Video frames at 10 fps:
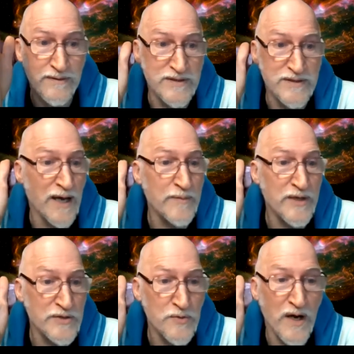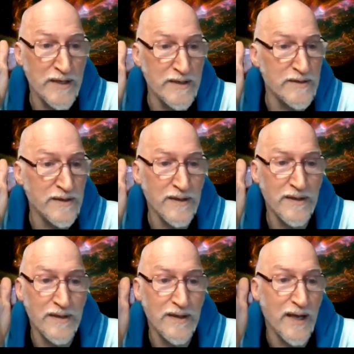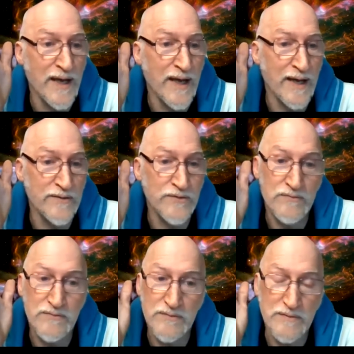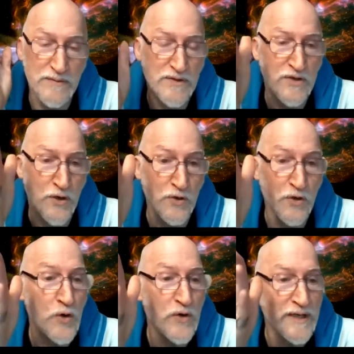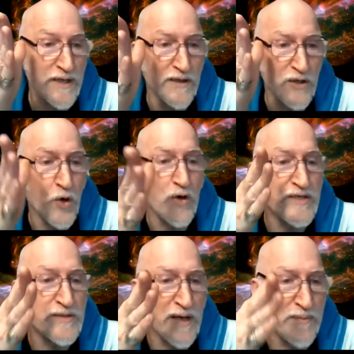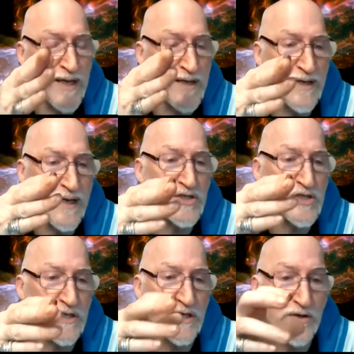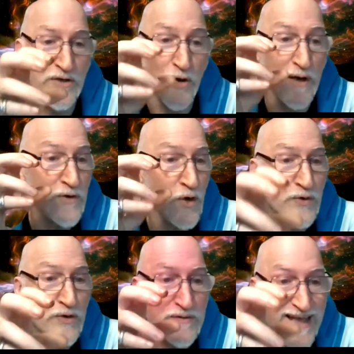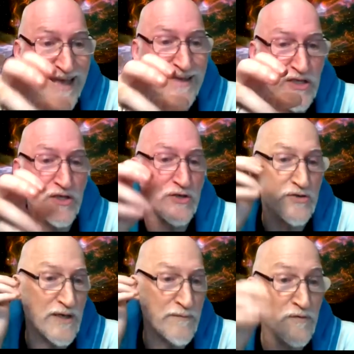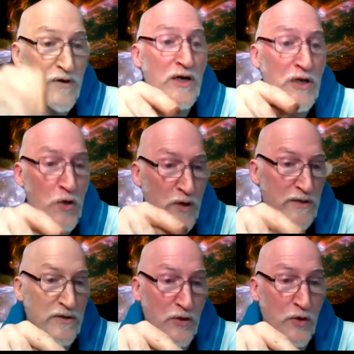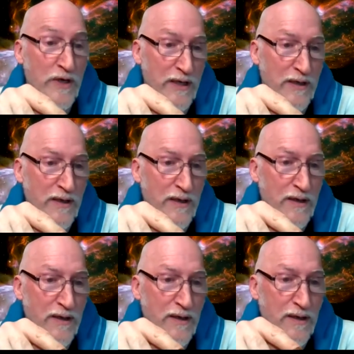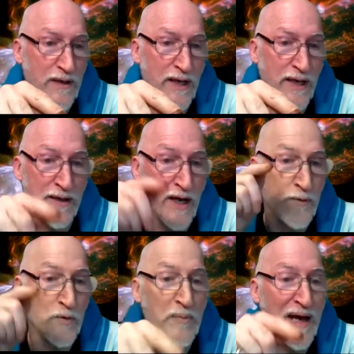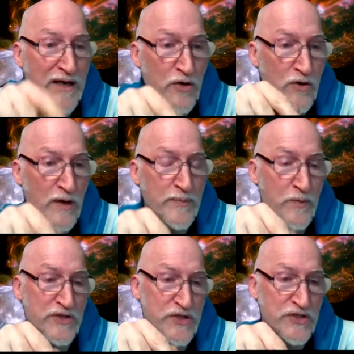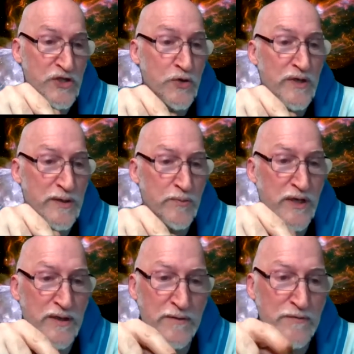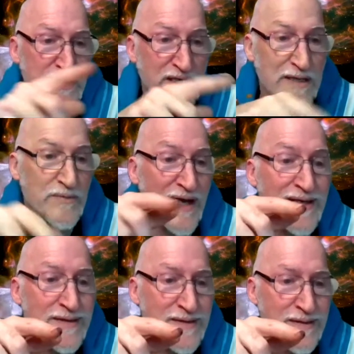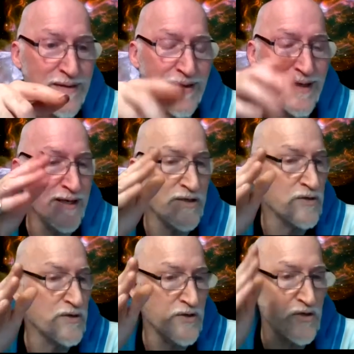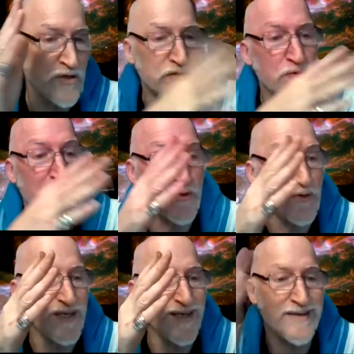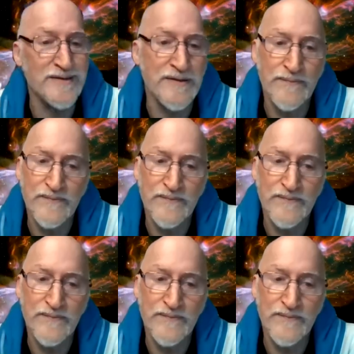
The timing is right. And you know, Lori, Lori's my main connection here. You know, I've known her 10 years. I'm very loyal to Lori and I will back her up in what she's doing. But if the team doesn't, and you, you're going to do other things,